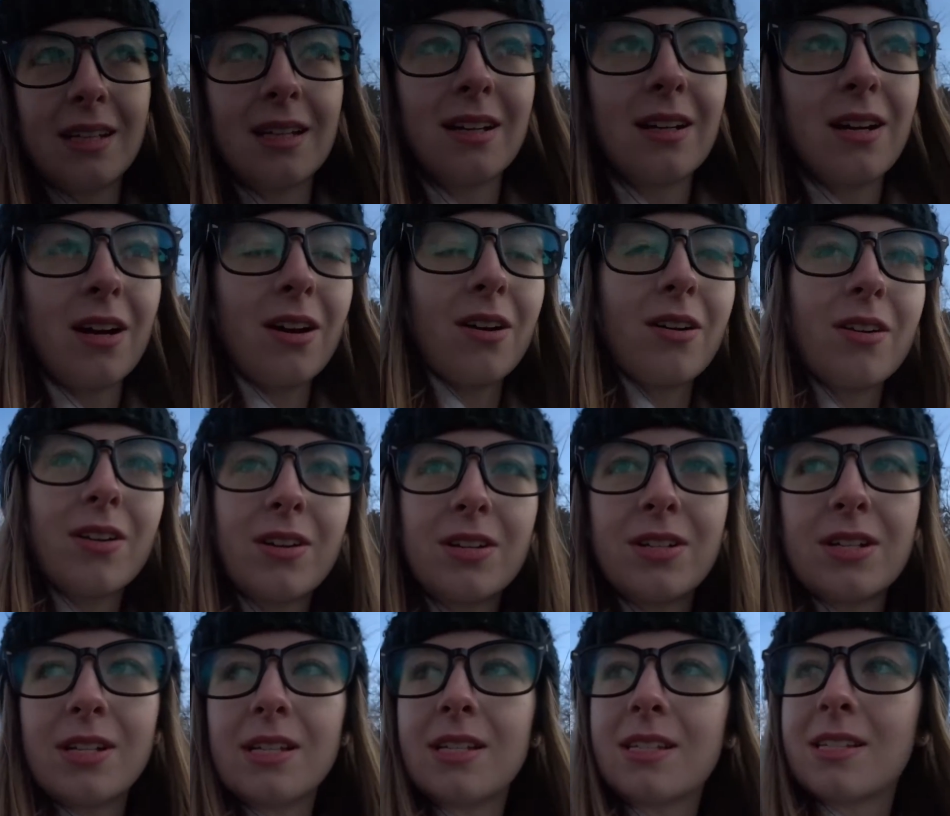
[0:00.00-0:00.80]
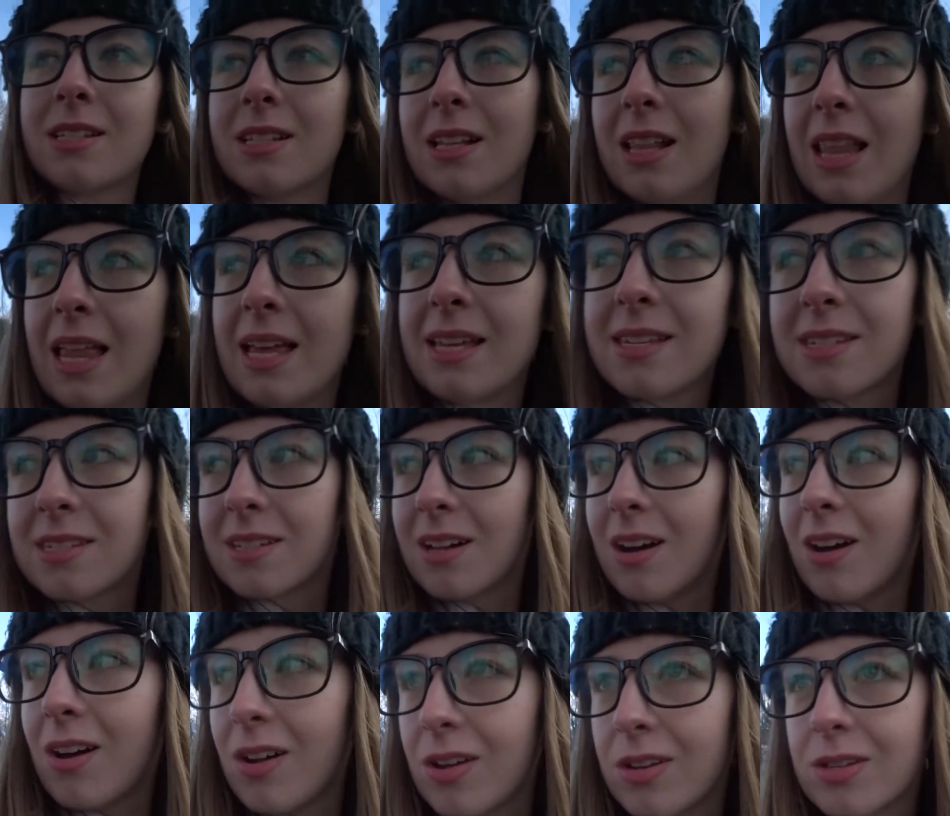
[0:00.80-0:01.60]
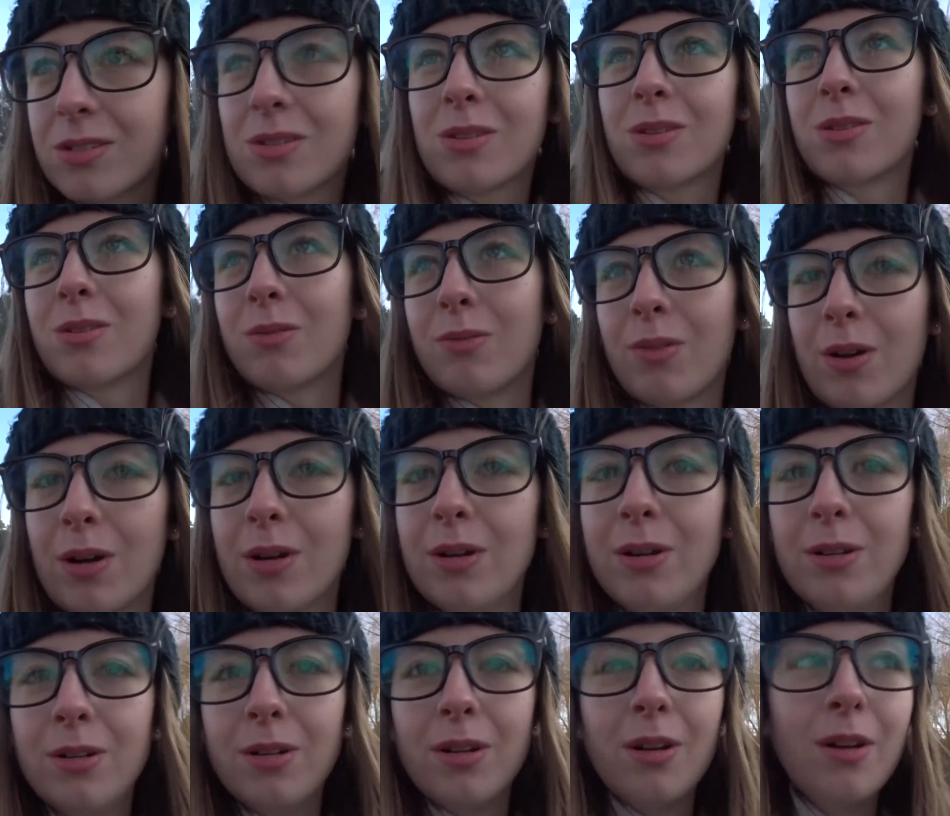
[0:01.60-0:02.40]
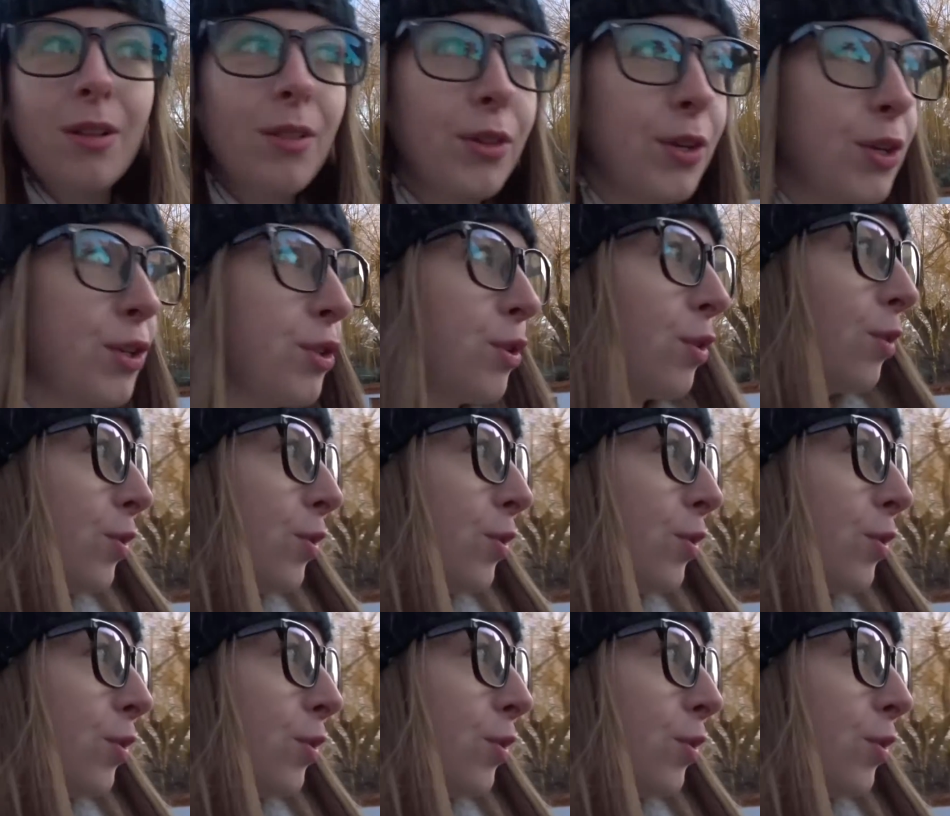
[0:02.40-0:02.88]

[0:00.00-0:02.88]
encourages less cars on the road, because